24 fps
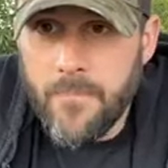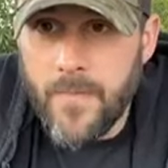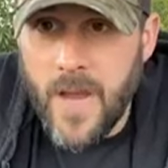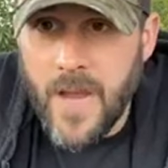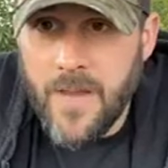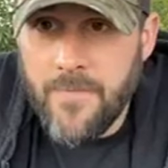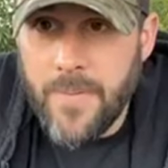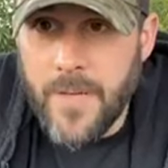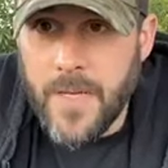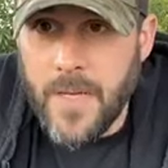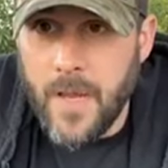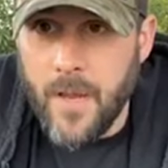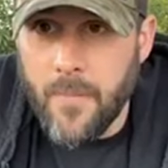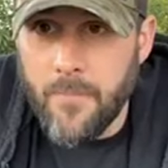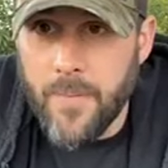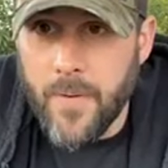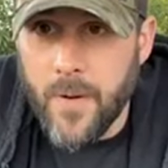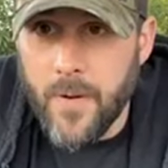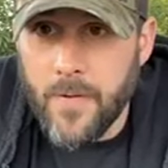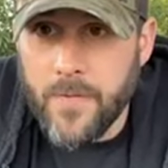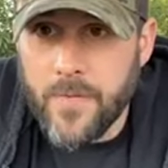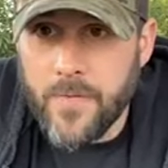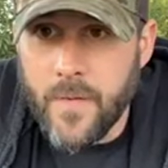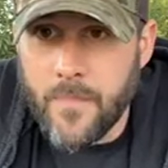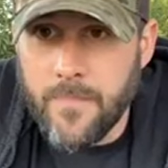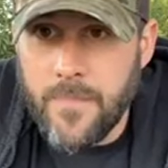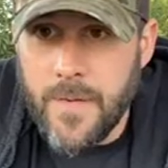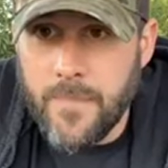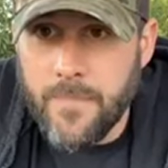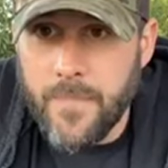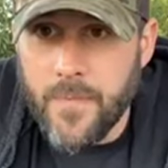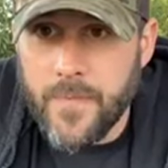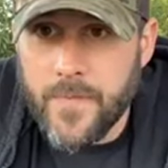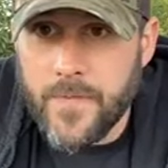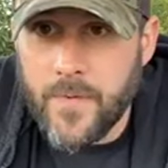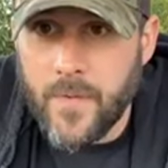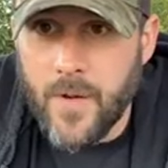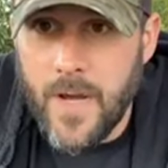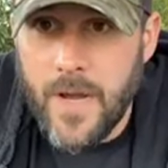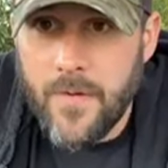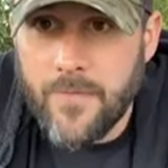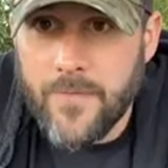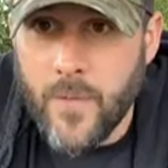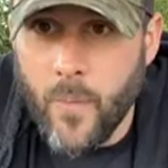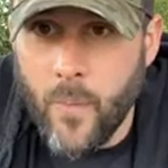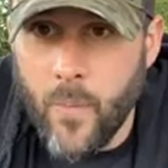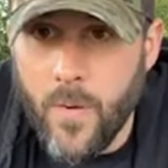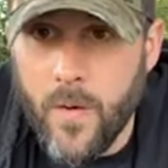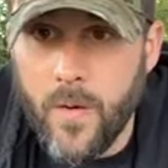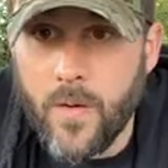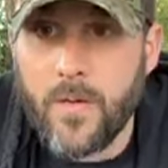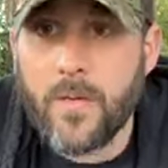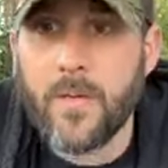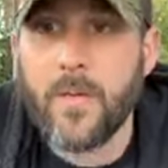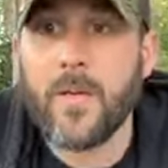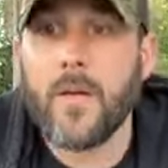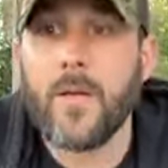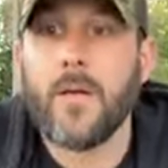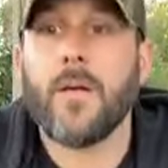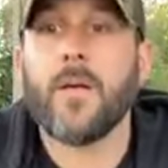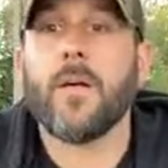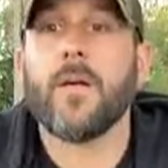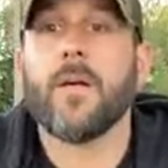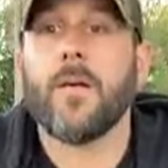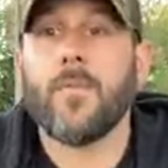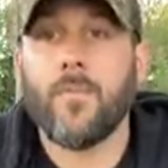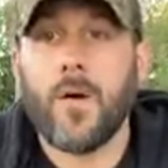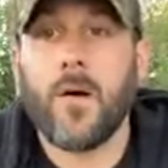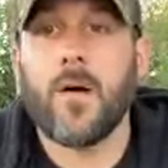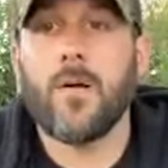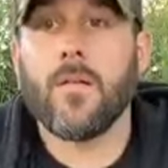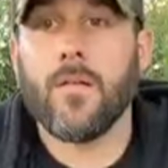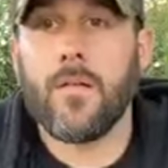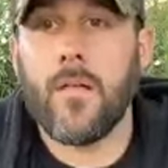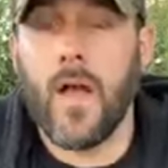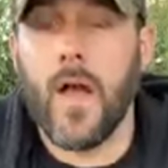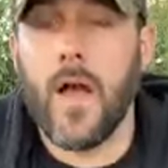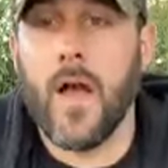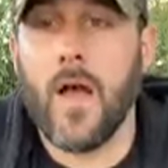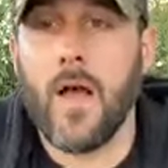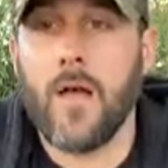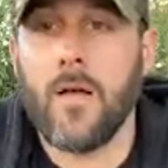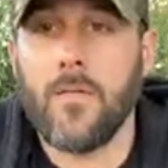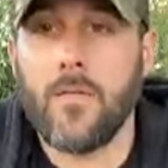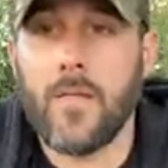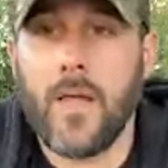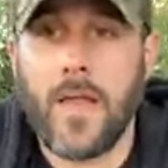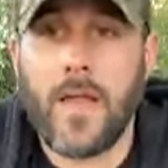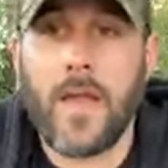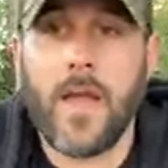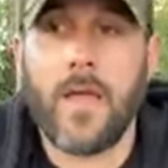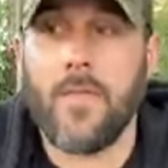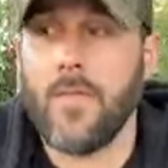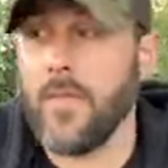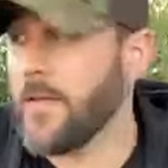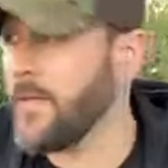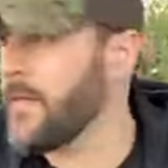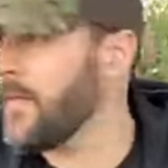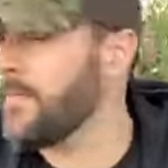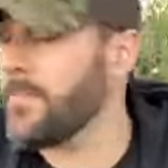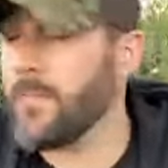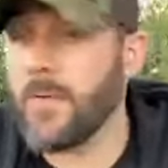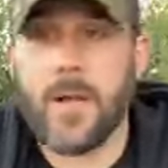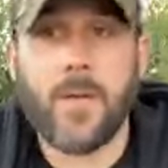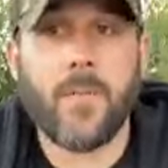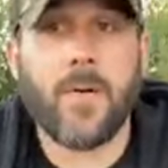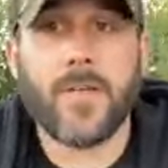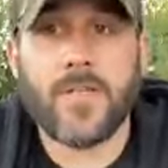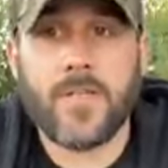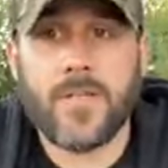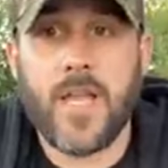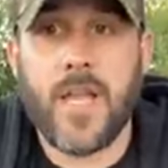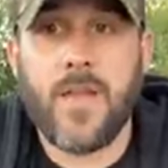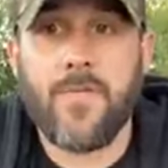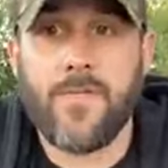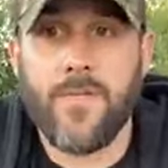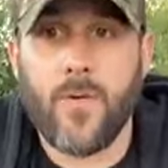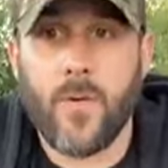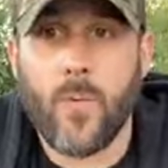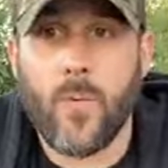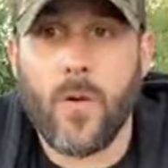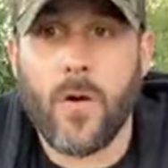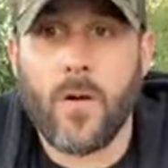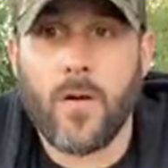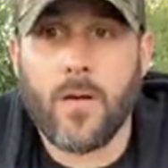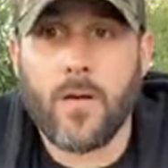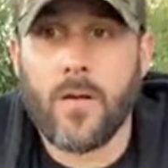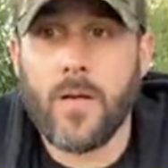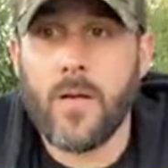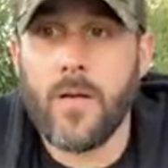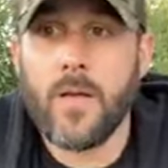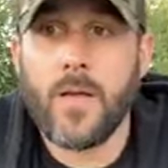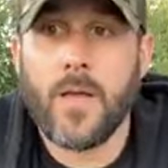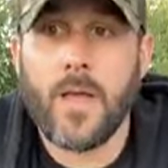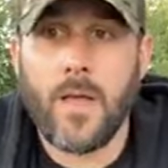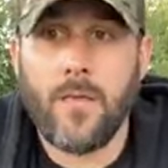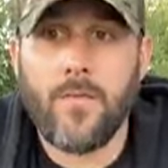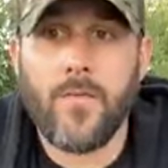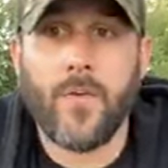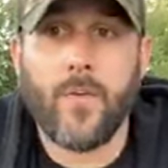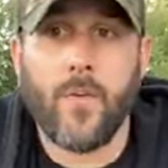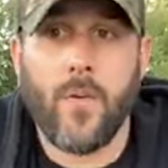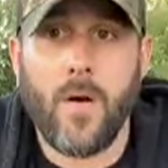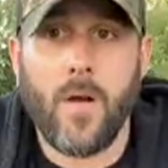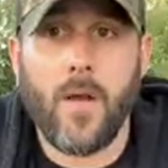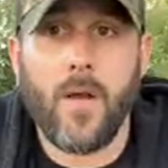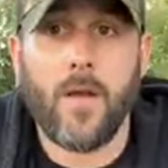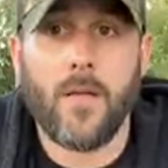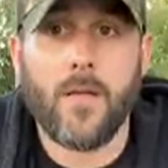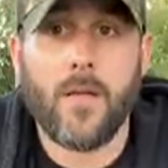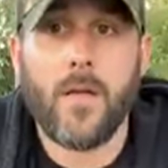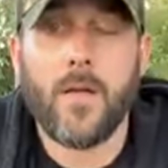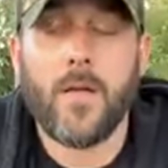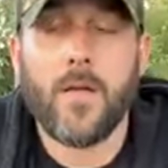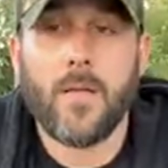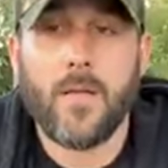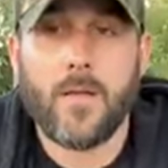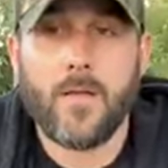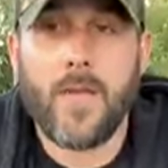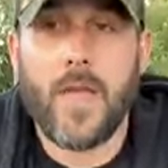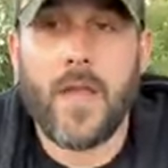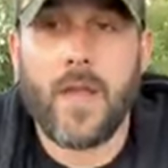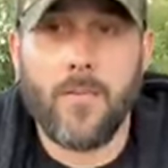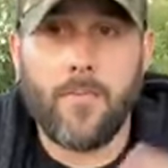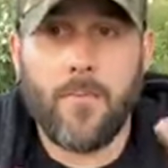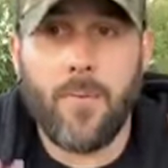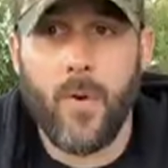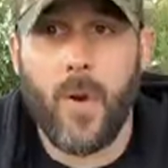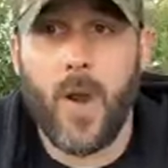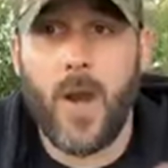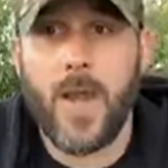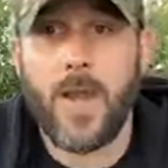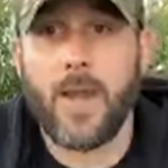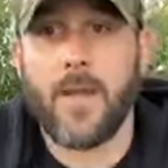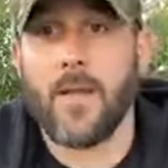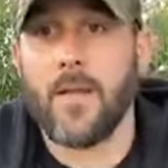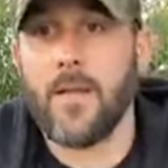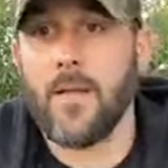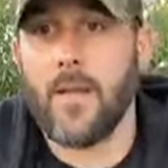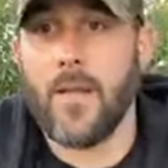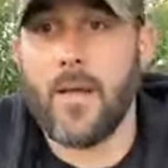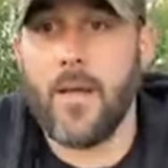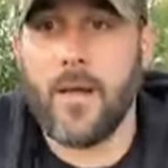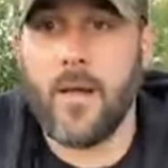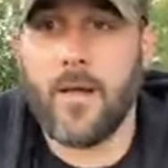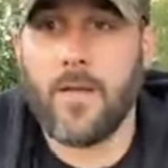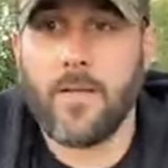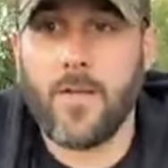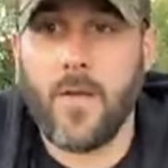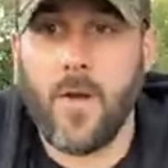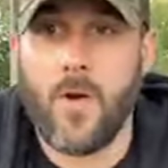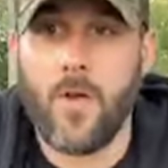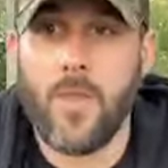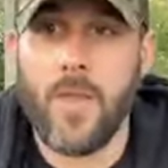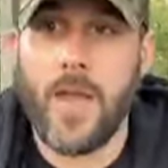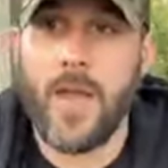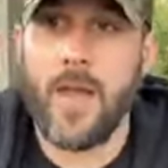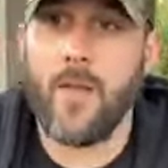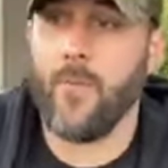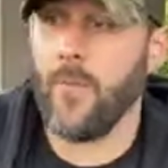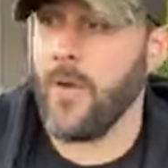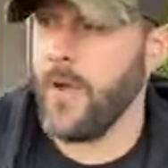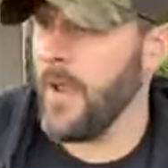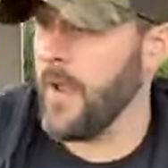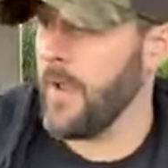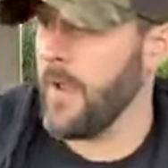5 p.m., bro. Some people still have to work. Well, uh, again, this is pretty much safe for work if you want to take a break and uh, go that